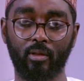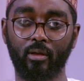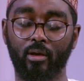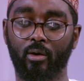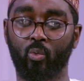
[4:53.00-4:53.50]

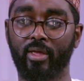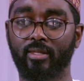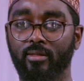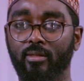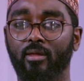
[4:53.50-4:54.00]

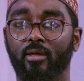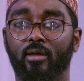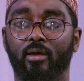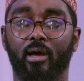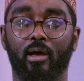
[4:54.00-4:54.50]
with
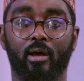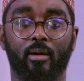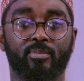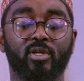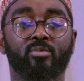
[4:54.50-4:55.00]

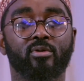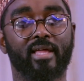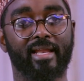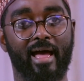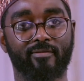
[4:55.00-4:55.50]
people
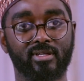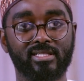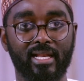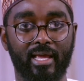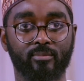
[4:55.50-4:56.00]
that have these
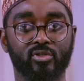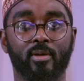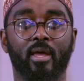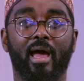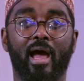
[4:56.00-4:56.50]
claims.
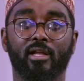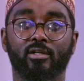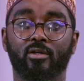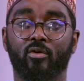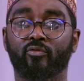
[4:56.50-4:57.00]

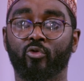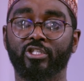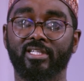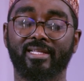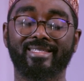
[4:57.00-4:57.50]
And
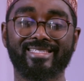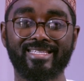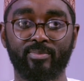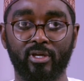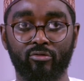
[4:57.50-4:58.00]
unfortunately,
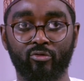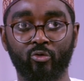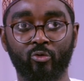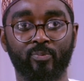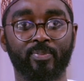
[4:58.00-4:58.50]
seeping
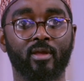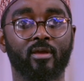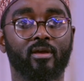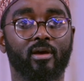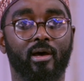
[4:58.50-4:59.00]
through
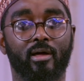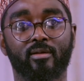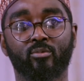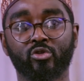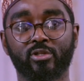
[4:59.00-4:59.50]

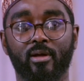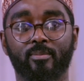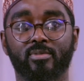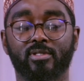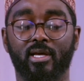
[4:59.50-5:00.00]
the
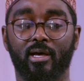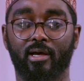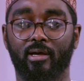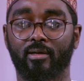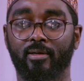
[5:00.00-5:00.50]
Muslims,
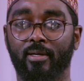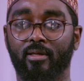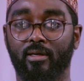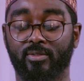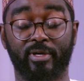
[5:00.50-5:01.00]

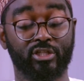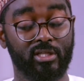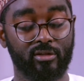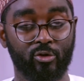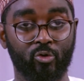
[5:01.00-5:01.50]

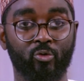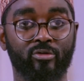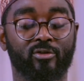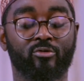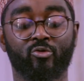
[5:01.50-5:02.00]
especially the
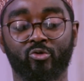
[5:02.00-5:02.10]
youth, through